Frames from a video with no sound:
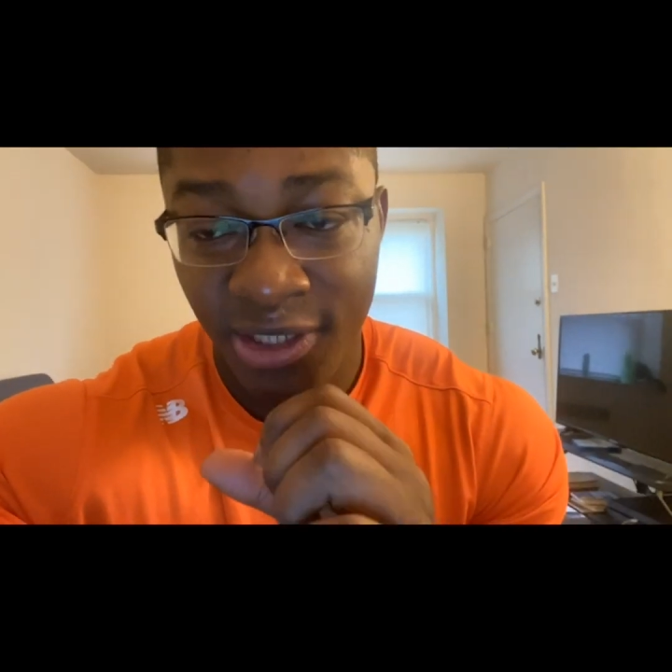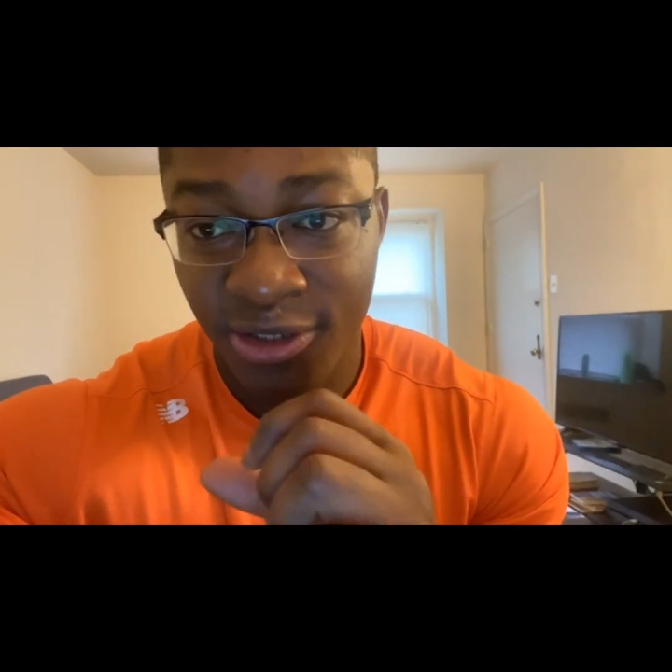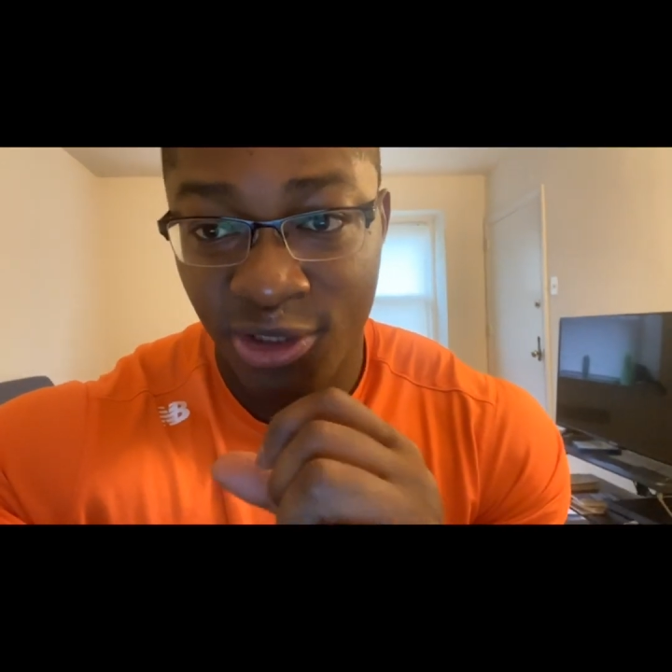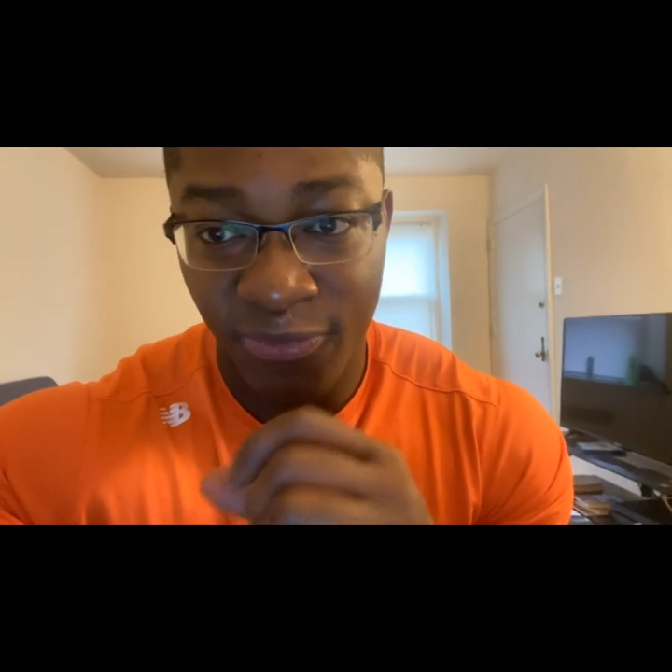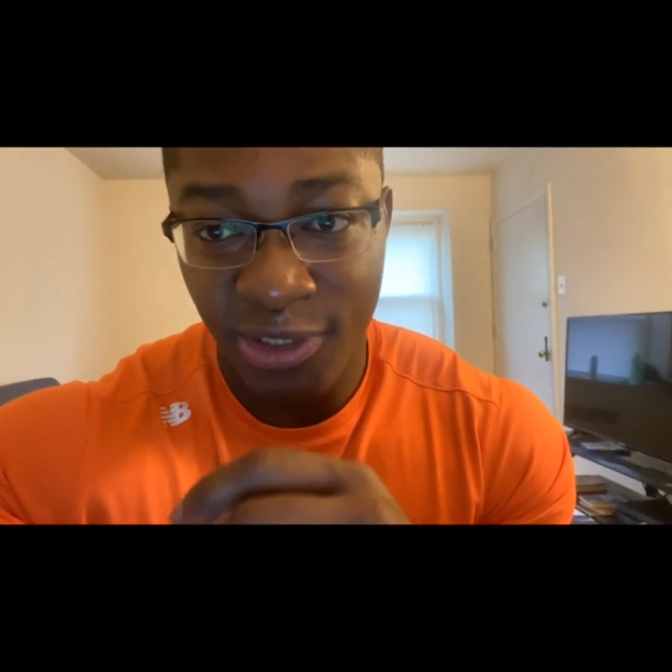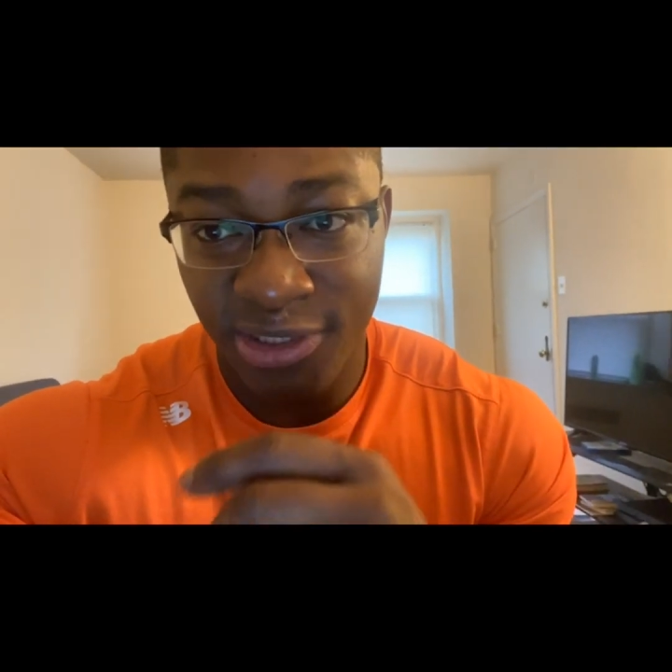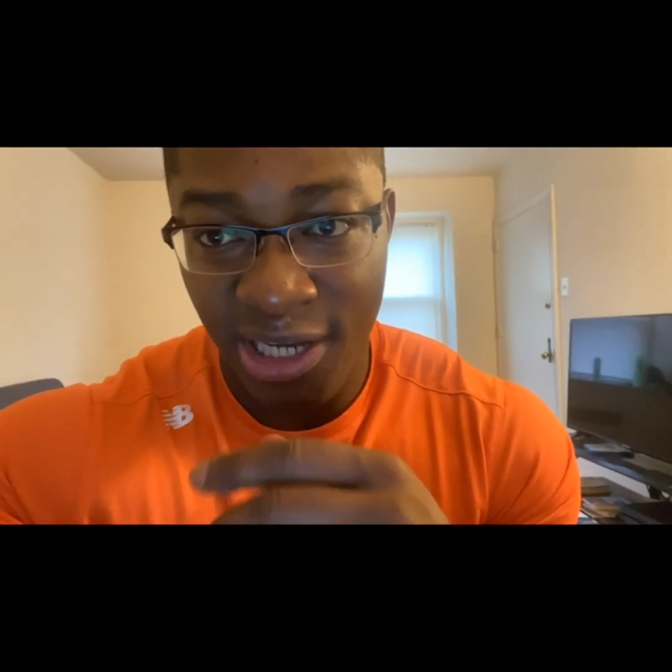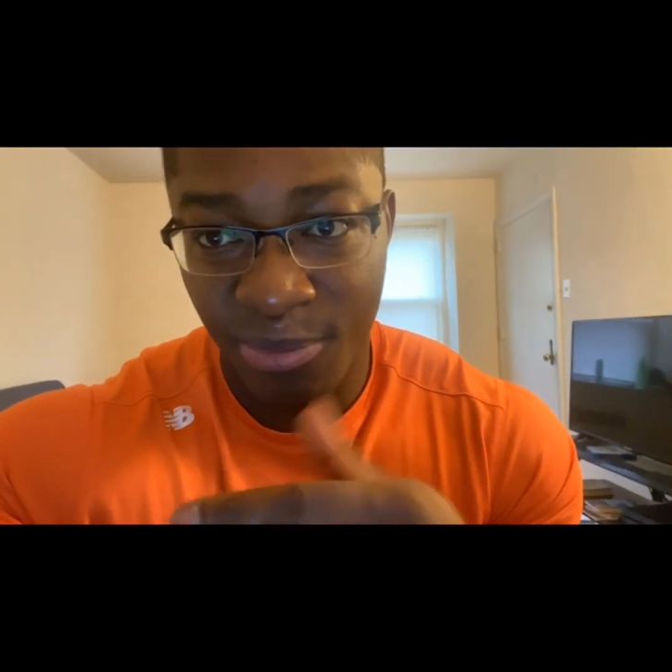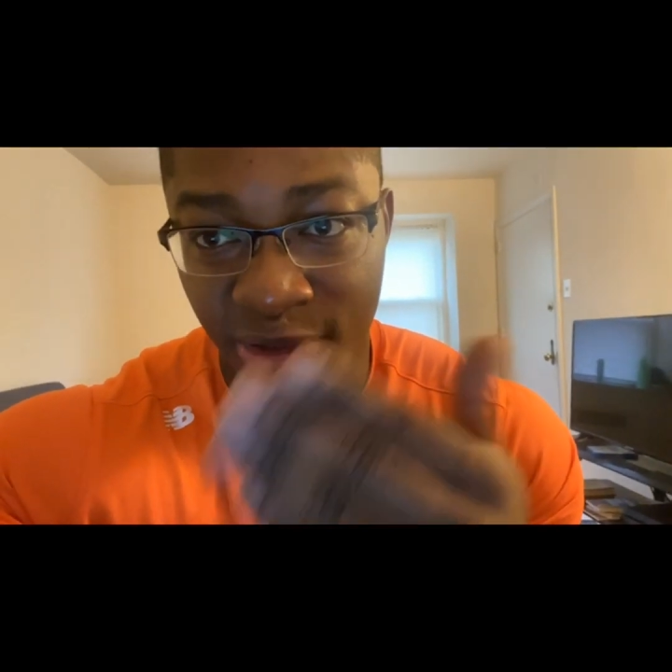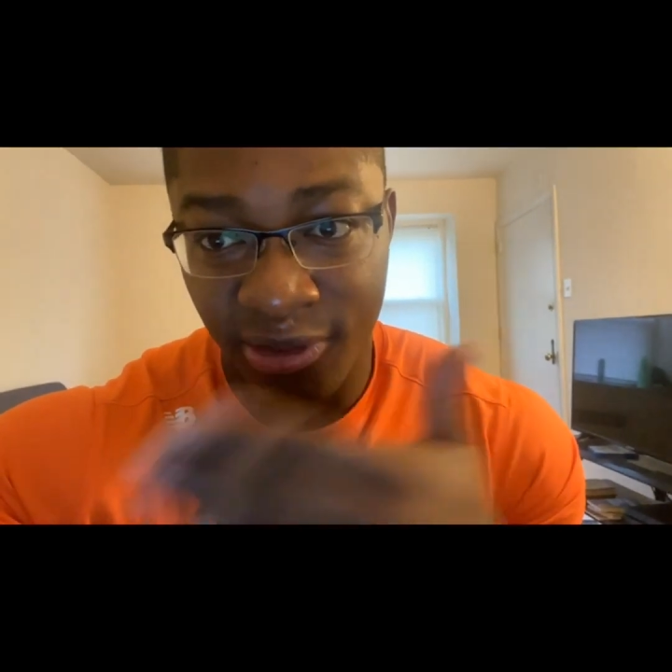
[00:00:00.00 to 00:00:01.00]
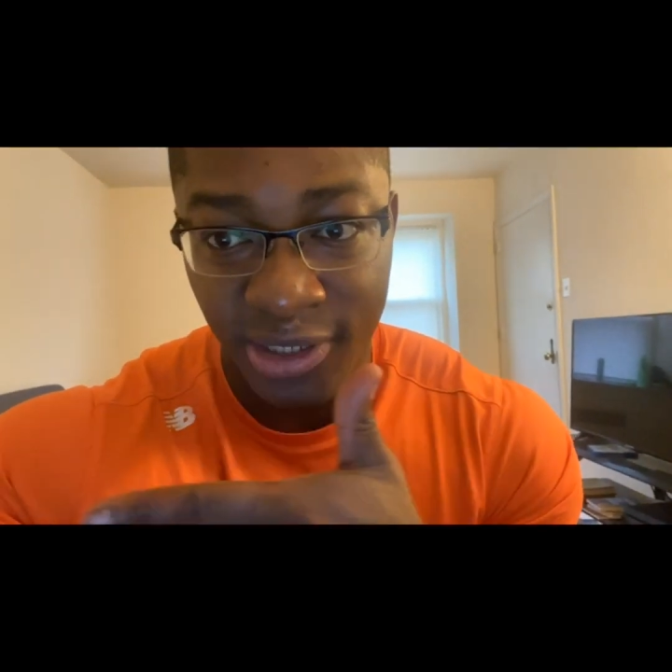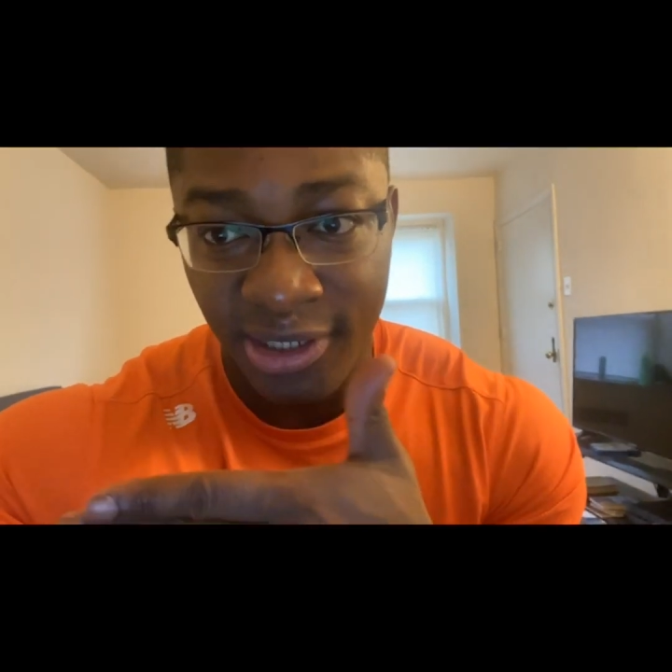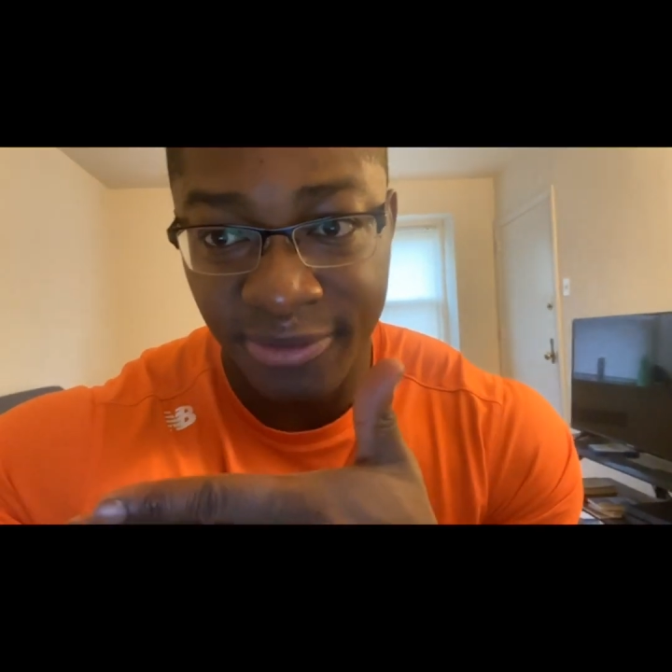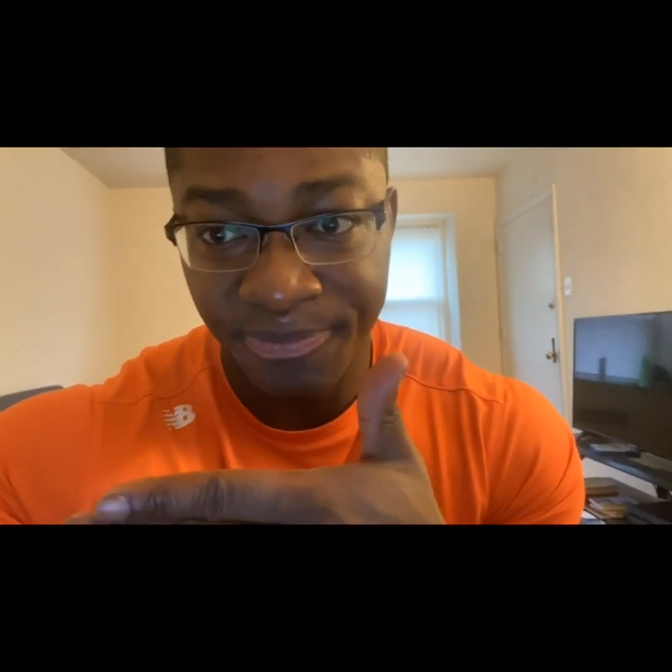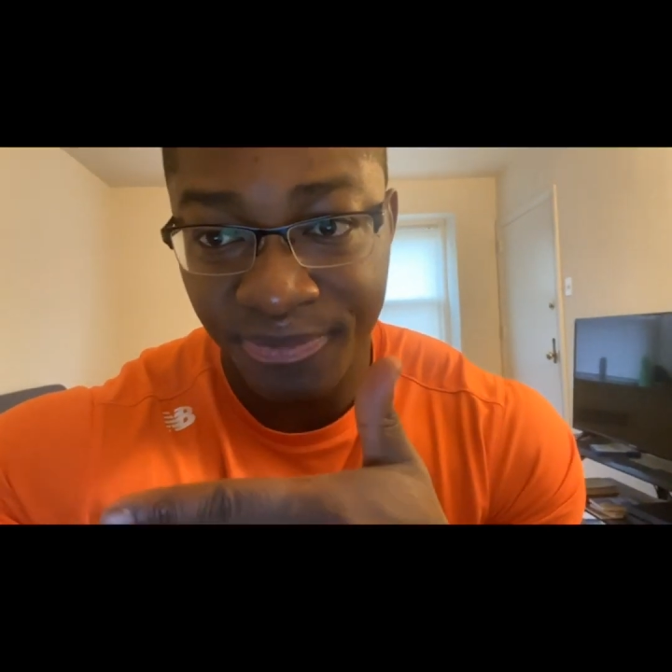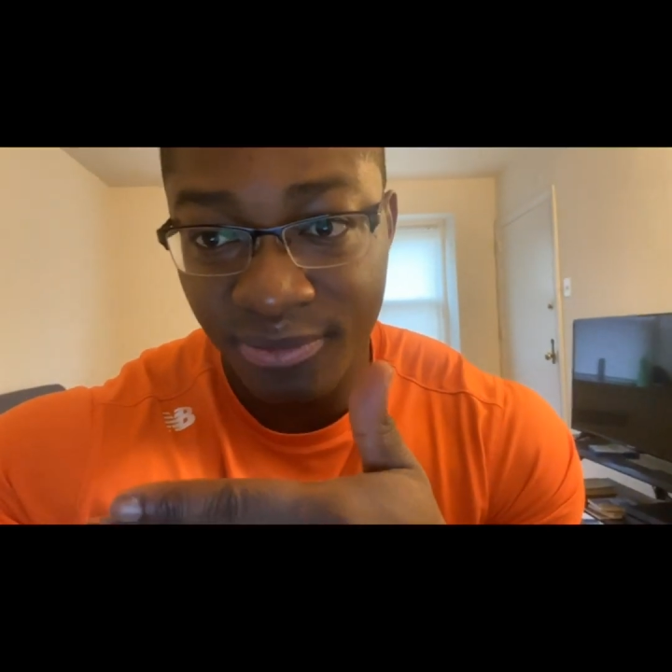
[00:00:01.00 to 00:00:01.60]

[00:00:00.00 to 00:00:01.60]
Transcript: So for example, in